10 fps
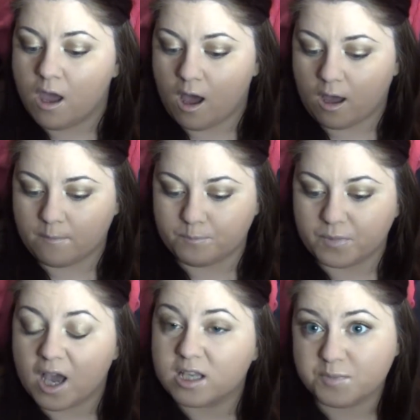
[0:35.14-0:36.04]

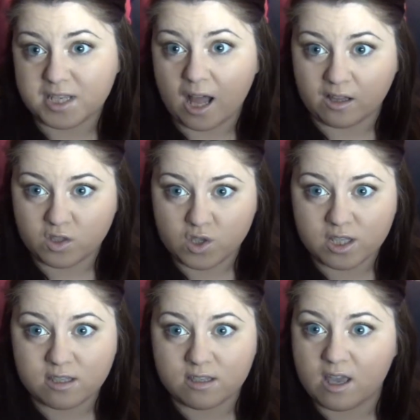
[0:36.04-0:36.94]

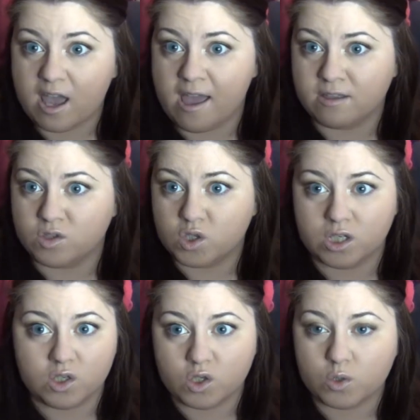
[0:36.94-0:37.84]
cosmetologist, and
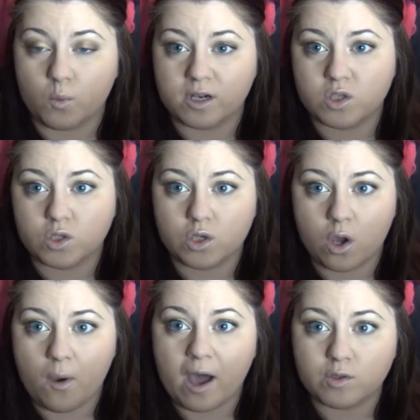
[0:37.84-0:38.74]
she just wanted to
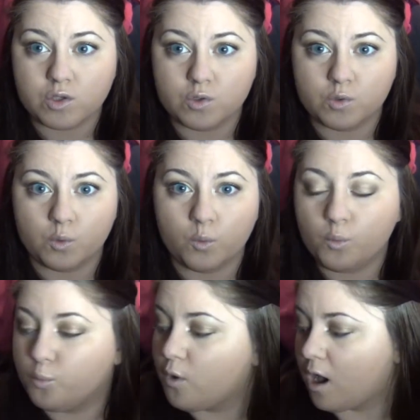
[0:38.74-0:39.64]
know how to
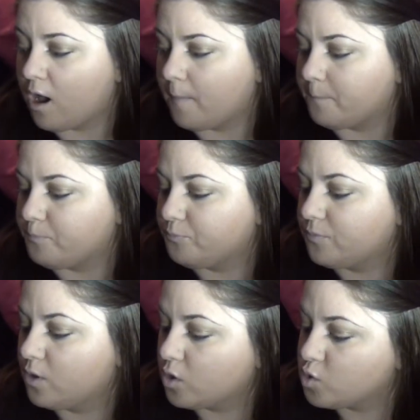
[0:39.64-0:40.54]

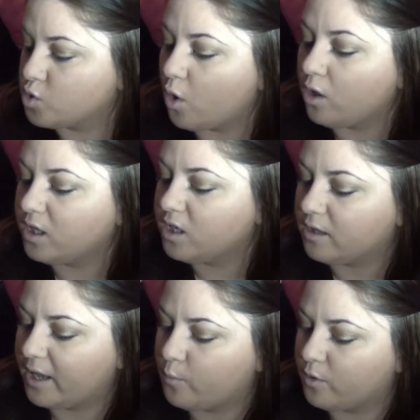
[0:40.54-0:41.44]
control it,
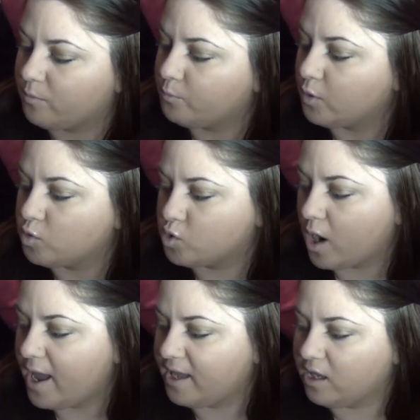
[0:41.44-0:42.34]
like with blow
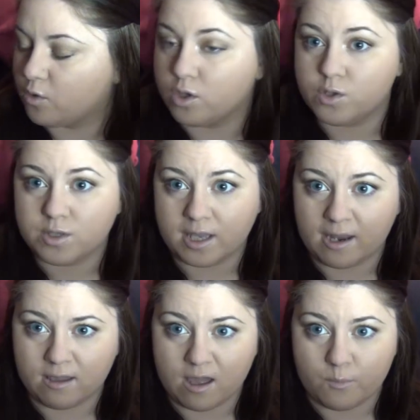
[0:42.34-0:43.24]
drying it or using
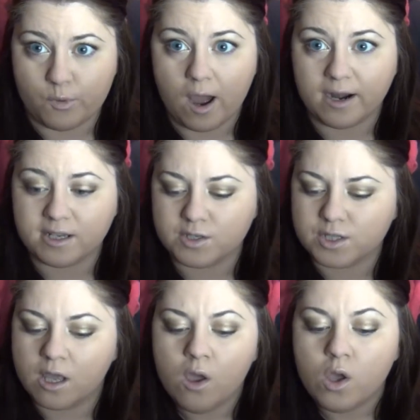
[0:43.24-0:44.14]
any kind of
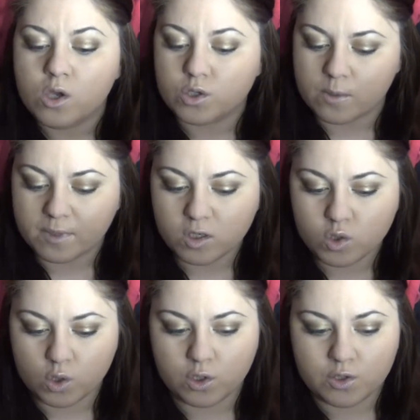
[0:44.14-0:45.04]
products. So I'm going to
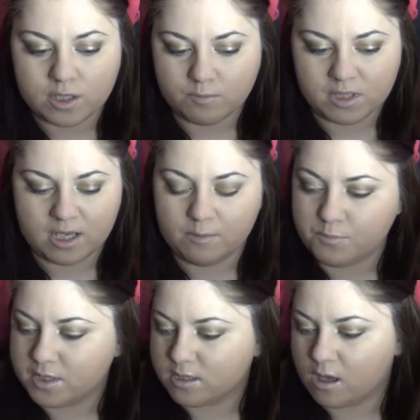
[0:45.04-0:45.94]
show you some
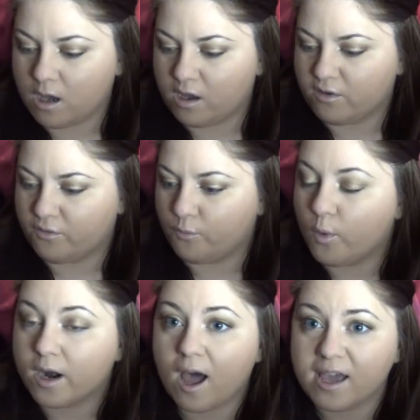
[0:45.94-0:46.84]
tips of
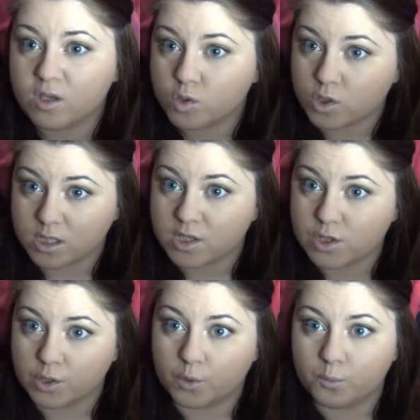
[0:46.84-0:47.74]
what I usually
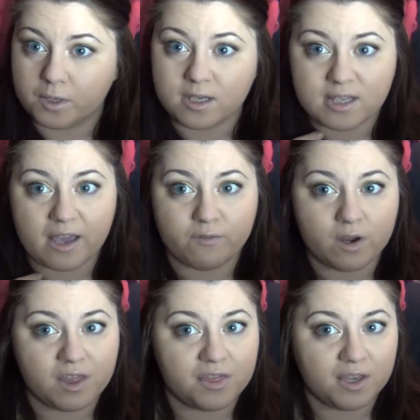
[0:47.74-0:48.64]
do because I have
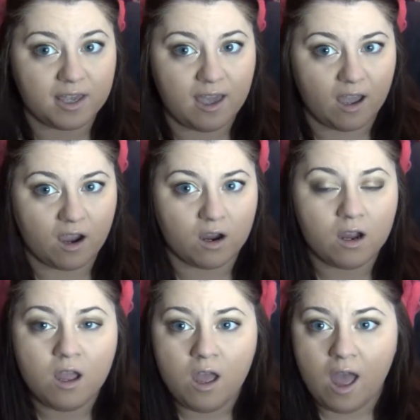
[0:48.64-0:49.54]
very thick hair,
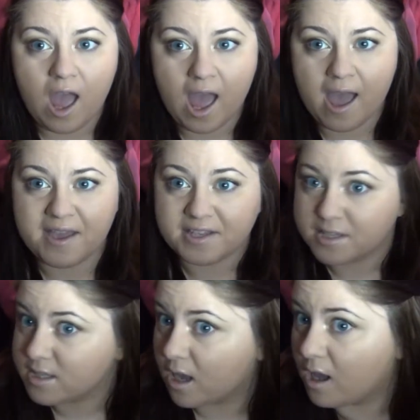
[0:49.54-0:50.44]

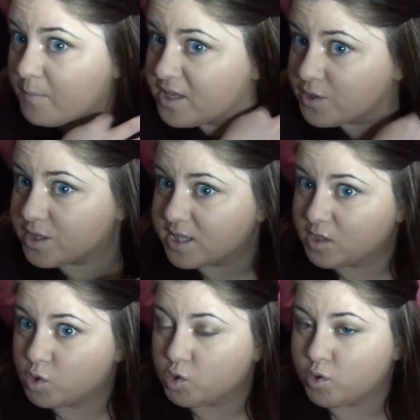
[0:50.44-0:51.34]
and as you can see,
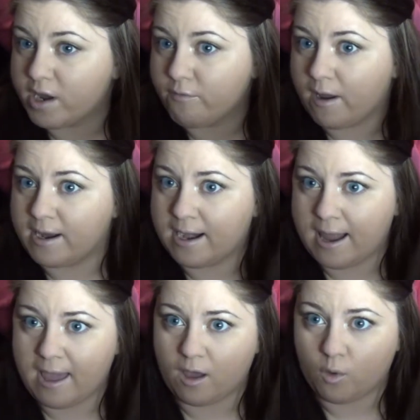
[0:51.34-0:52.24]
it's straight right
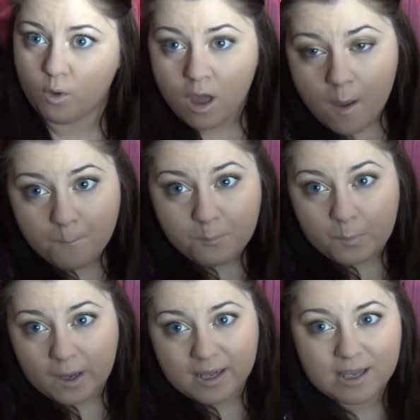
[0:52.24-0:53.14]
now,
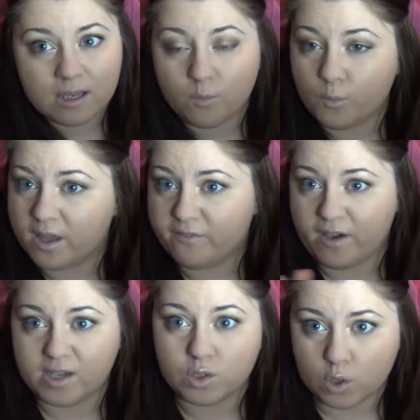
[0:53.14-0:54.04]
but if
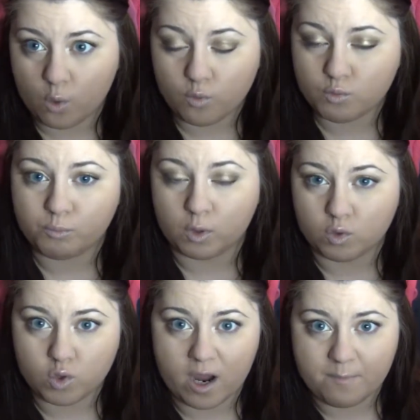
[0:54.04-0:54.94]
I don't
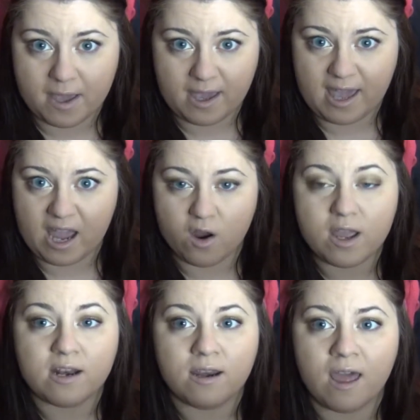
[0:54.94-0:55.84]
blow dry my hair,
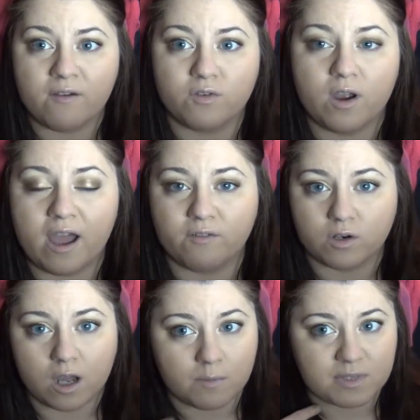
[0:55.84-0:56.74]
it never
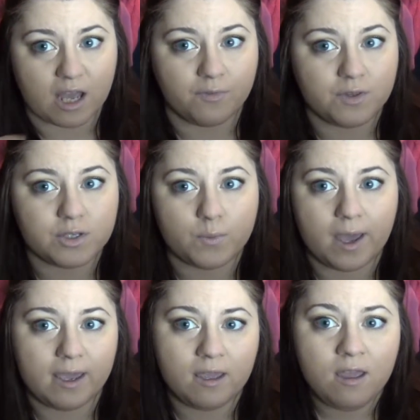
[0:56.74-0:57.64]
ever comes out this
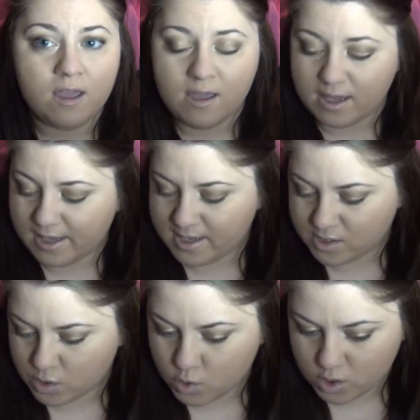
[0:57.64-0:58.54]
way.
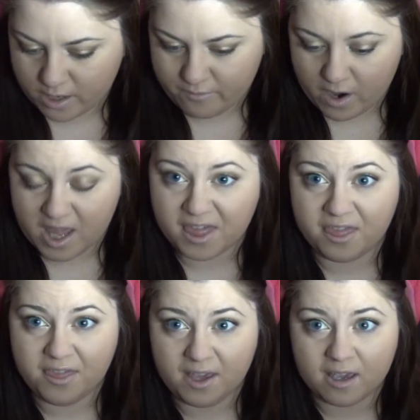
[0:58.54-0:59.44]
It's usually a very
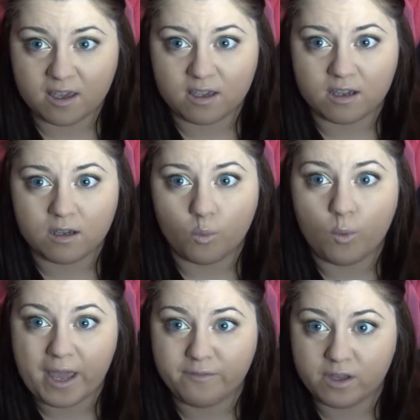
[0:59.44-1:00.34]
thick,
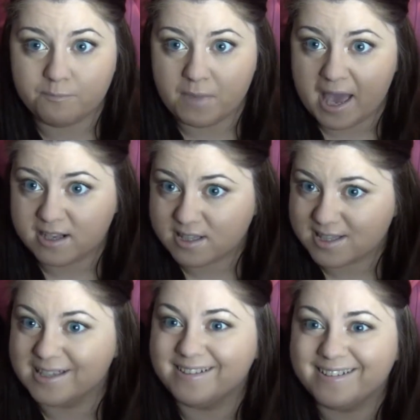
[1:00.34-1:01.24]
wavy
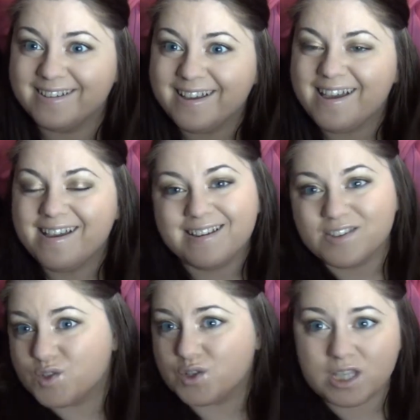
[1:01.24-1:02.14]
mess,
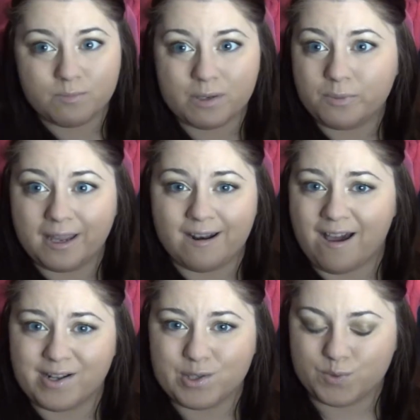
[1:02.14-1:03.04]
just to be plain
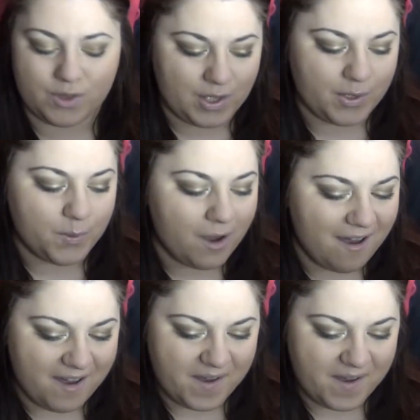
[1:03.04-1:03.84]
honest with you.